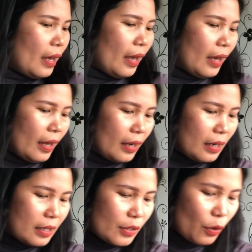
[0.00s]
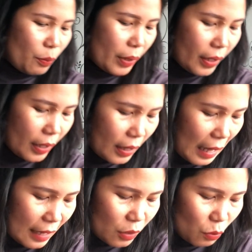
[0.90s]
And let's open the
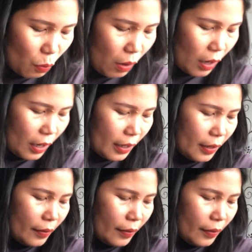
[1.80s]
last one.